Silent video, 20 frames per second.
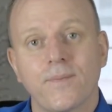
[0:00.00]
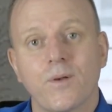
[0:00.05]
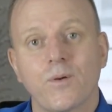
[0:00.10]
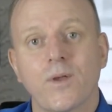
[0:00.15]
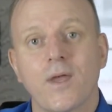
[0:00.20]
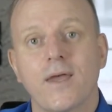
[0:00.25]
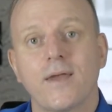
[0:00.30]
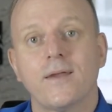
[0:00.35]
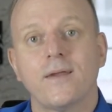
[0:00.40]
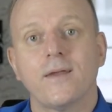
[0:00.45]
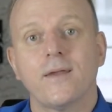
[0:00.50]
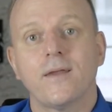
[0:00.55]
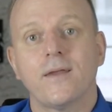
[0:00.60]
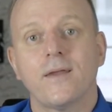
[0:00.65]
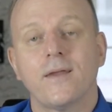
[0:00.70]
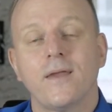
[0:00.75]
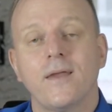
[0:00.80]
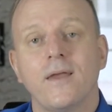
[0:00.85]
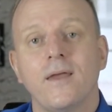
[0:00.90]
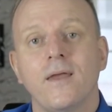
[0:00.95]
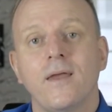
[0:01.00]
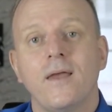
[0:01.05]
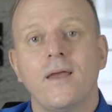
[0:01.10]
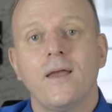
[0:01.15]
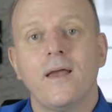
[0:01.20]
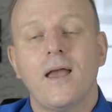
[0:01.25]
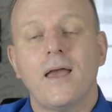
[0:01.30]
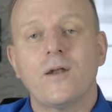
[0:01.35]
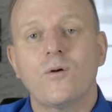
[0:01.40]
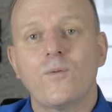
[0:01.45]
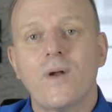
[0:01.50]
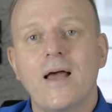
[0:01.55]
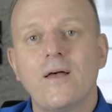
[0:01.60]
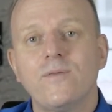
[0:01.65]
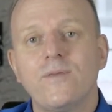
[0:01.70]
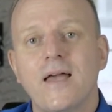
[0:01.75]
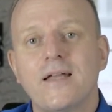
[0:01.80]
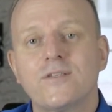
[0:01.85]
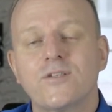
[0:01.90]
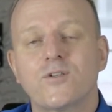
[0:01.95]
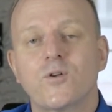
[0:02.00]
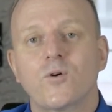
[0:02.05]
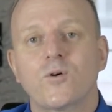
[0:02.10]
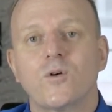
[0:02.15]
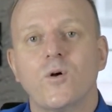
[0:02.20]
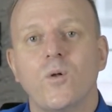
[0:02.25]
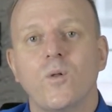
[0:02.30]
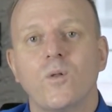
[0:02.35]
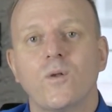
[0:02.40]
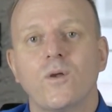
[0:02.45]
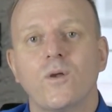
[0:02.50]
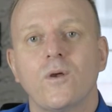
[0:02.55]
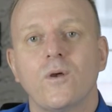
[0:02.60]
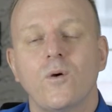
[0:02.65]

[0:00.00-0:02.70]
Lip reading: Okay, and around that circle,